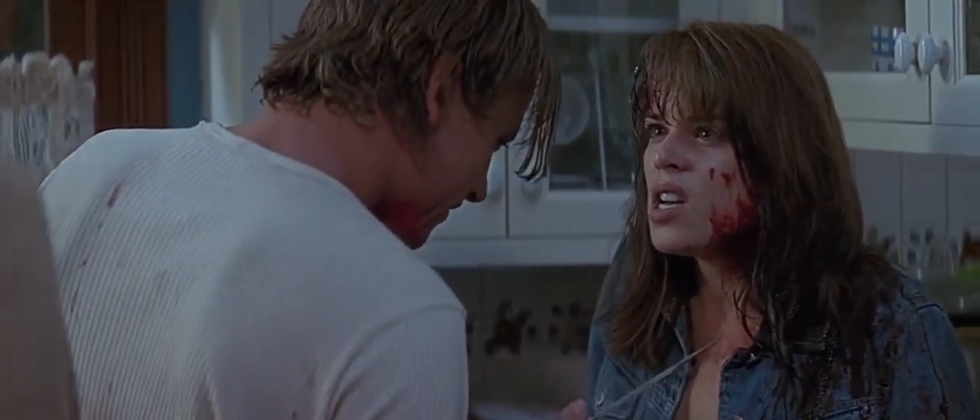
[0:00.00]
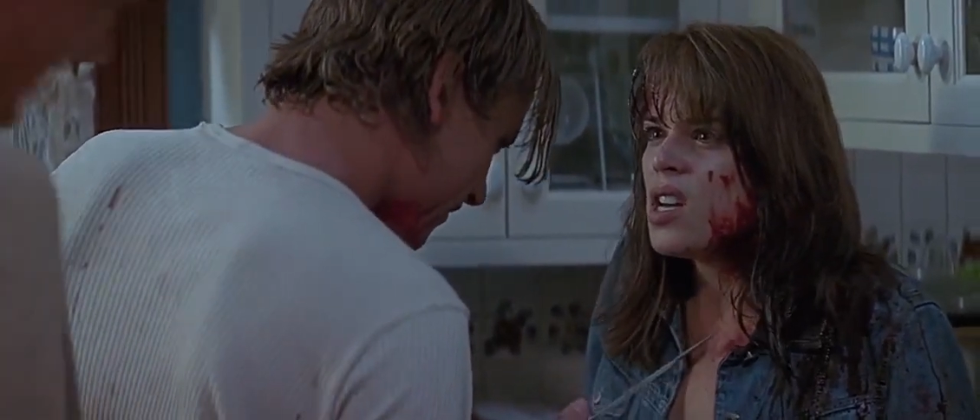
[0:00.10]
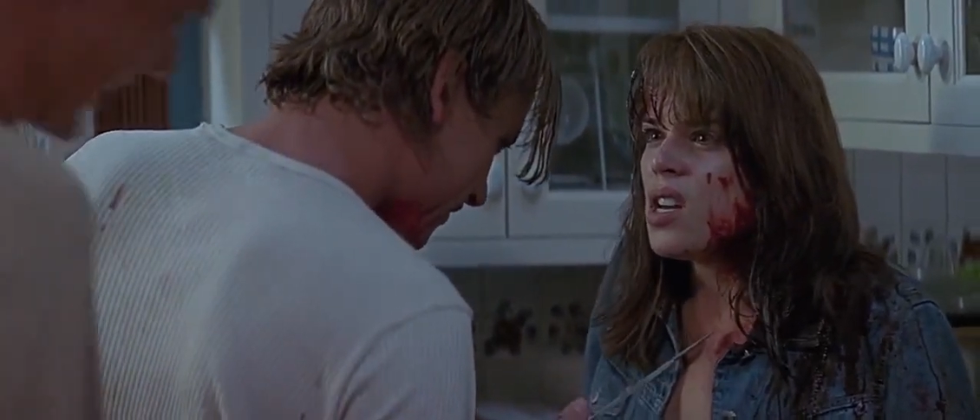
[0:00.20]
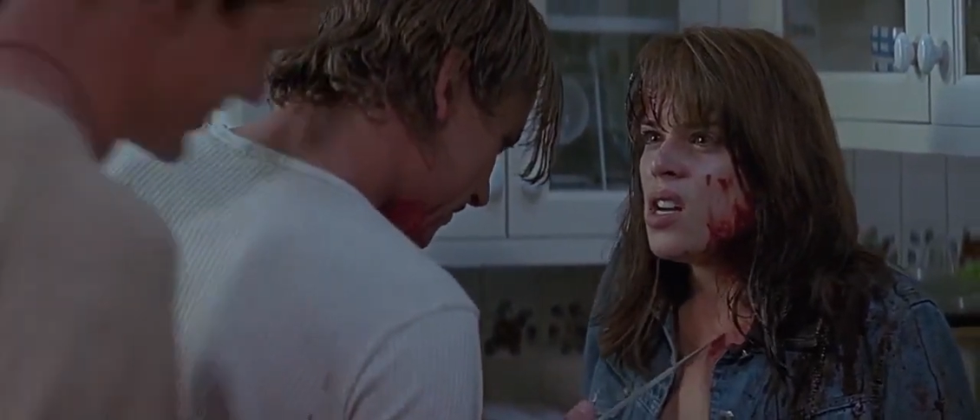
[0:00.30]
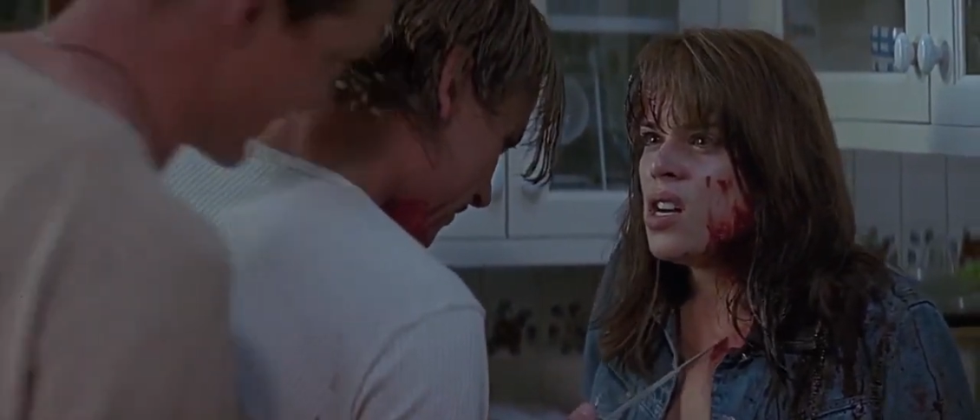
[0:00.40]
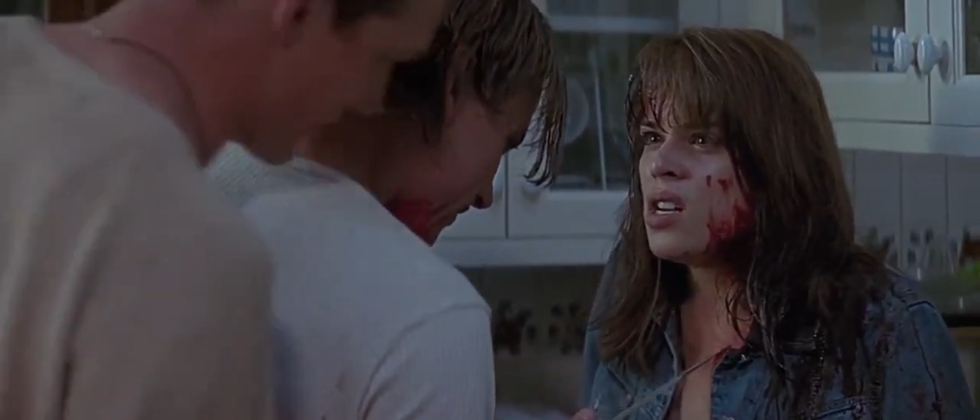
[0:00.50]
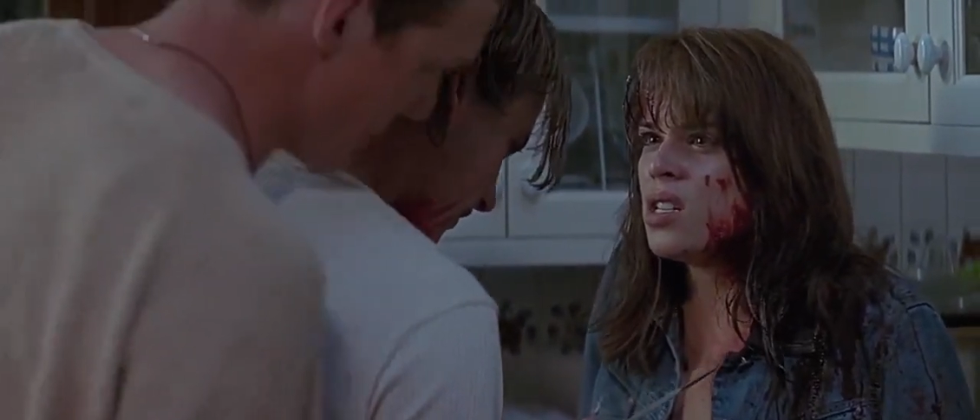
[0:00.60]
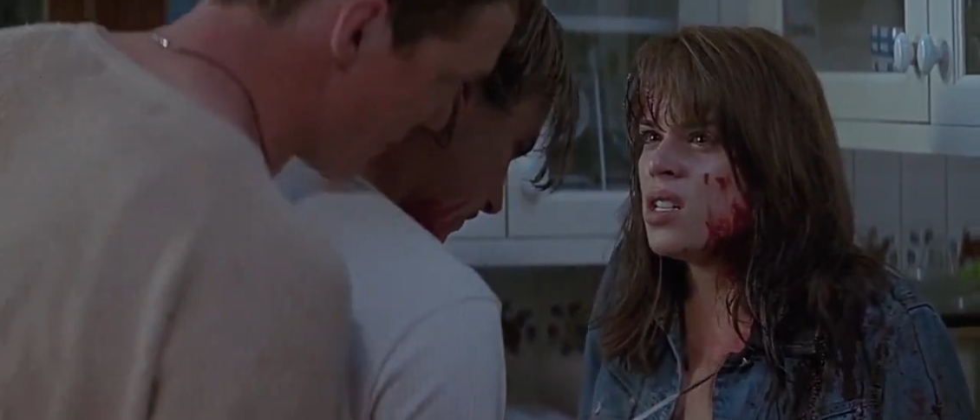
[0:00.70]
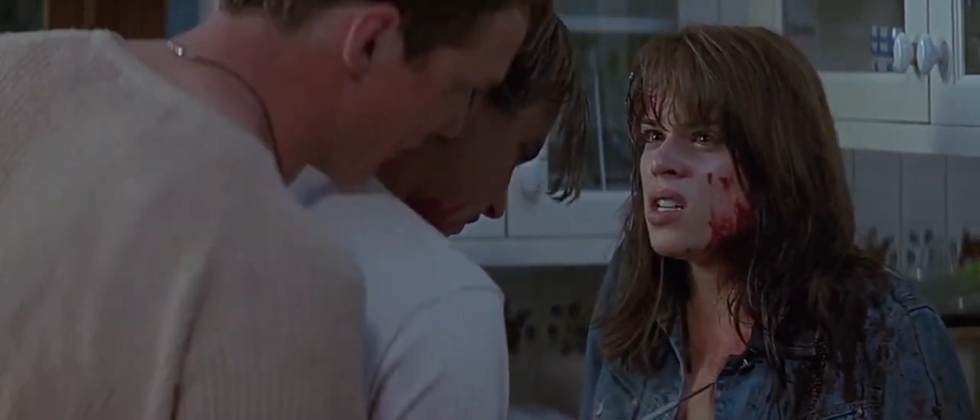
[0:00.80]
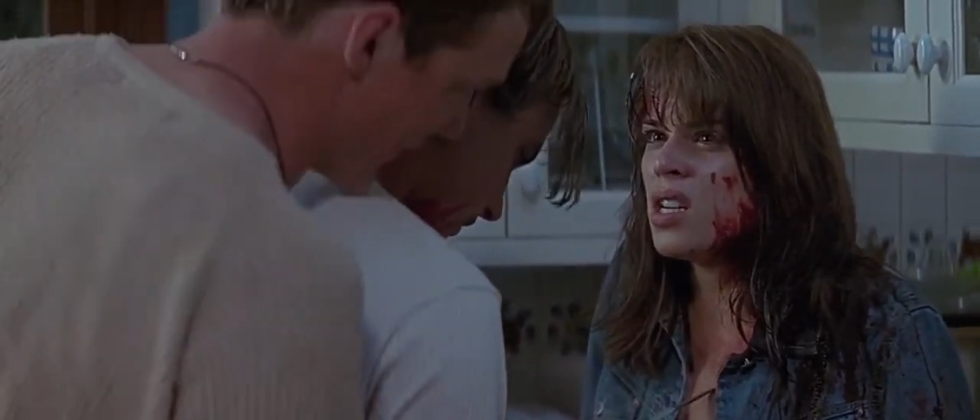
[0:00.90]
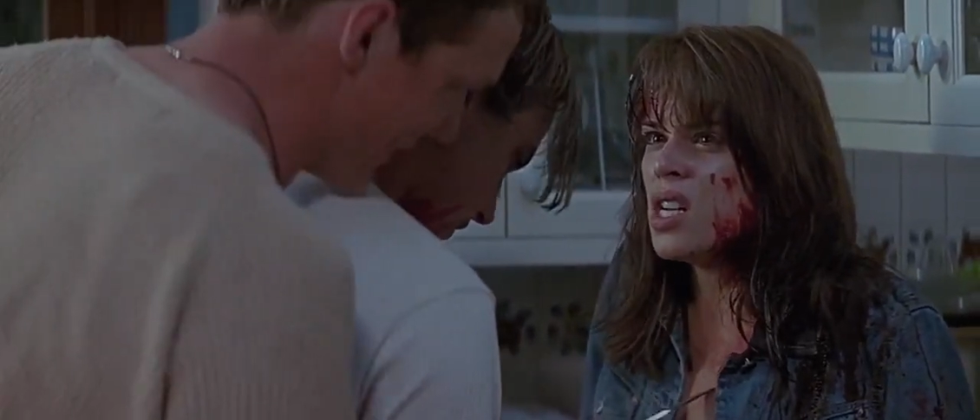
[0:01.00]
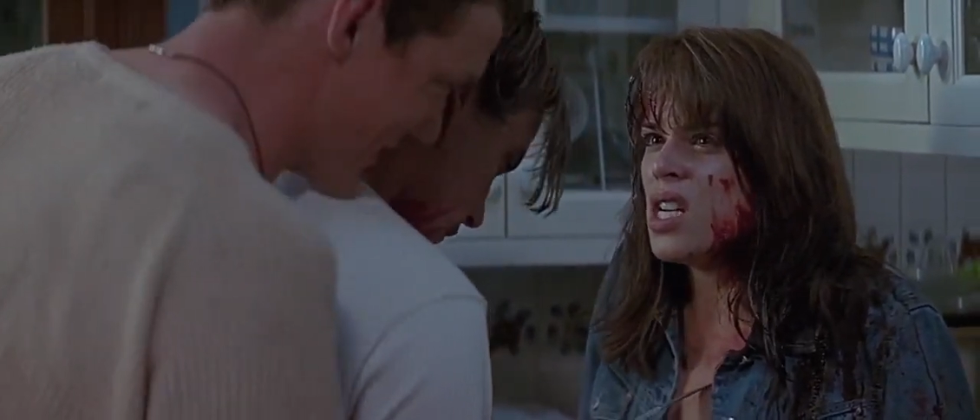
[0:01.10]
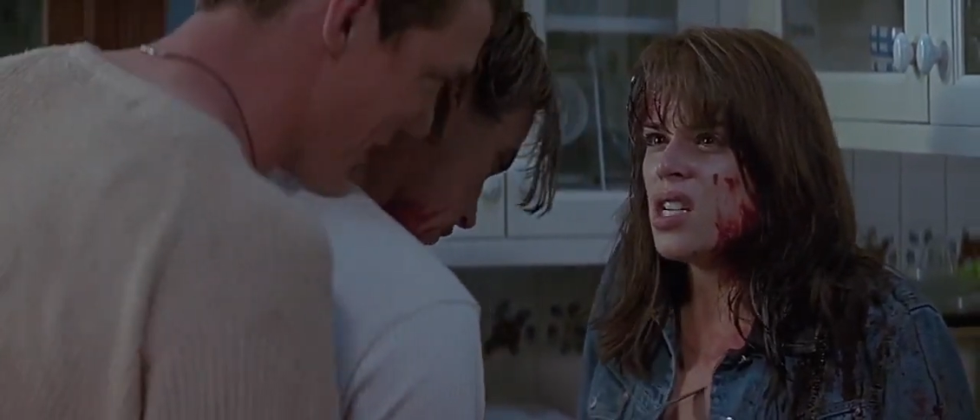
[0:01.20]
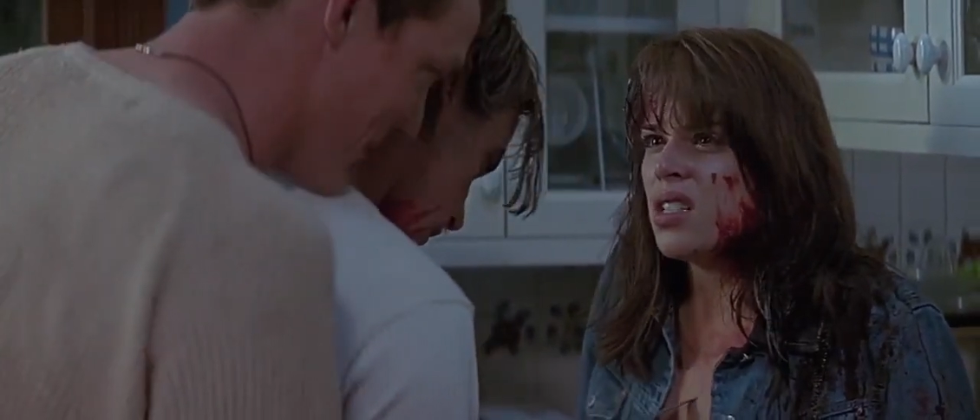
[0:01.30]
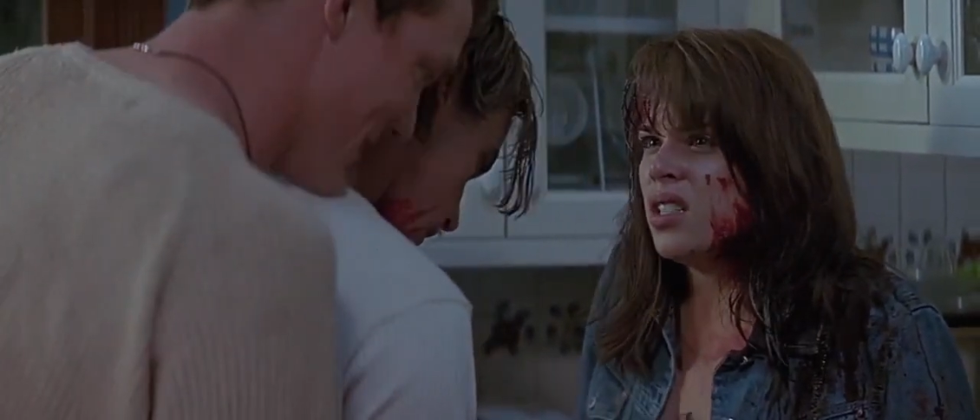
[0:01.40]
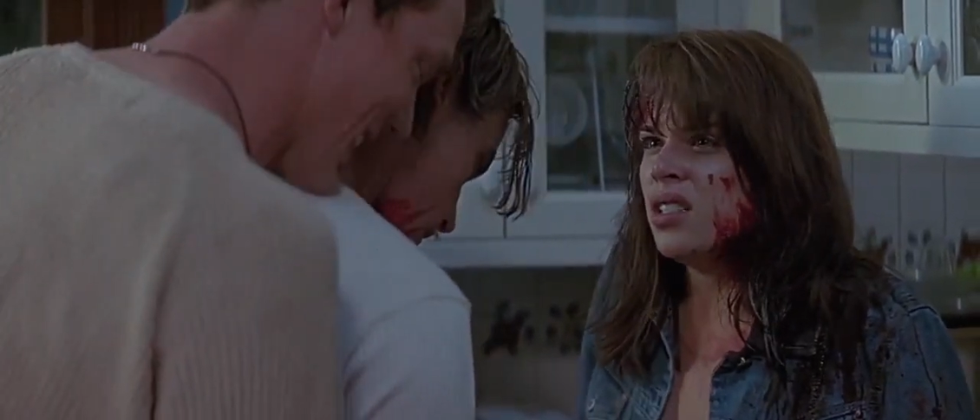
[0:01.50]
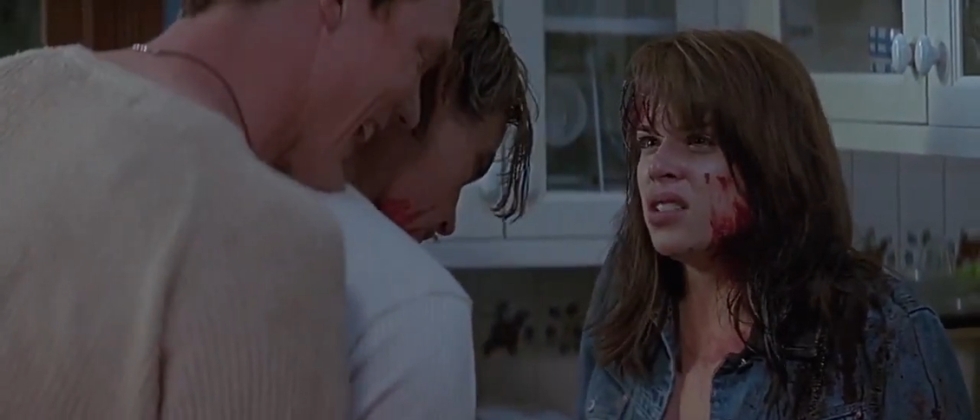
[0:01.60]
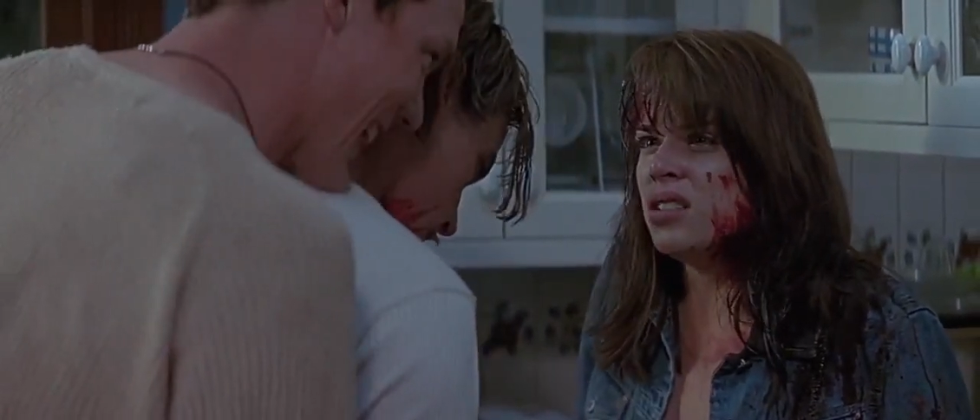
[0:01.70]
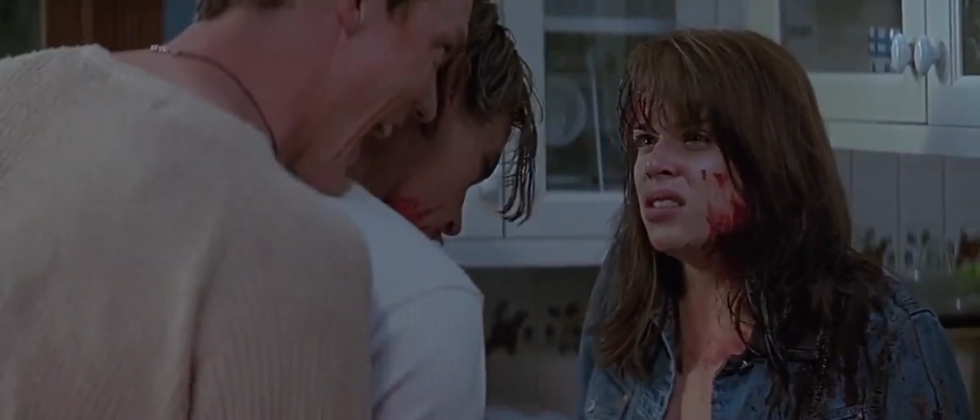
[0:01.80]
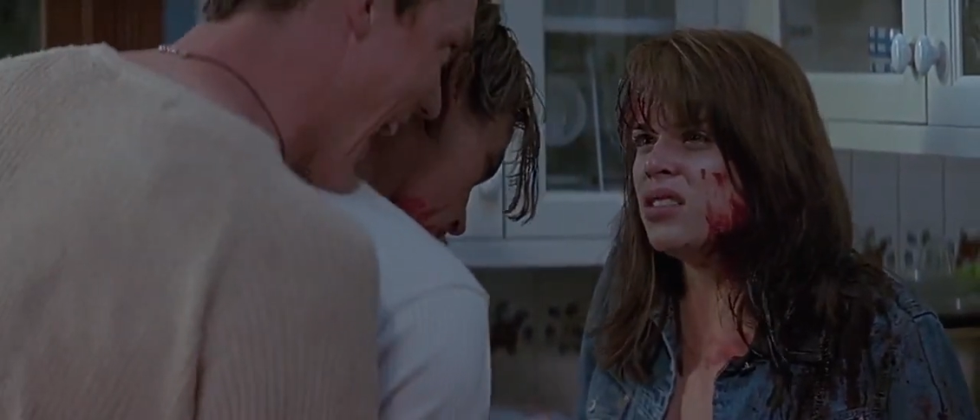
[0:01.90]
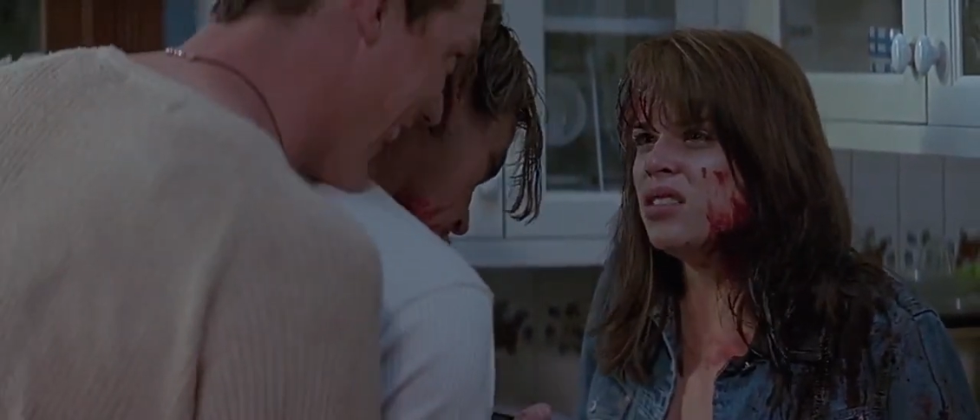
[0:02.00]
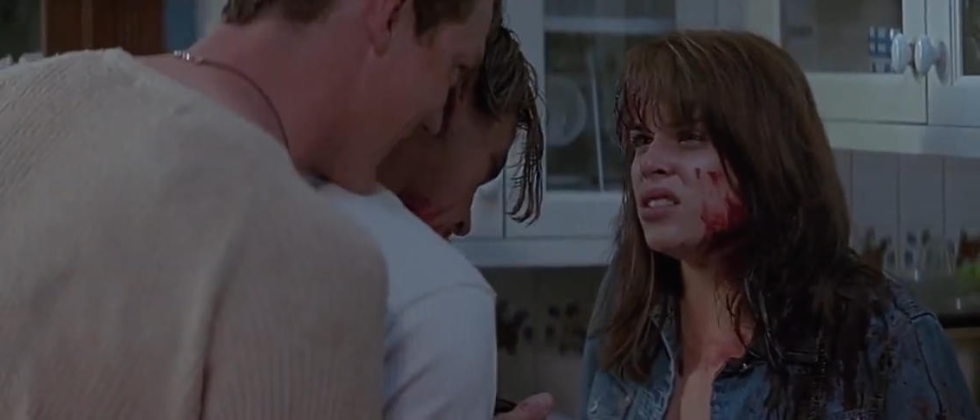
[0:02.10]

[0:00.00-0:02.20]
Actually, we prefer the term psychotic.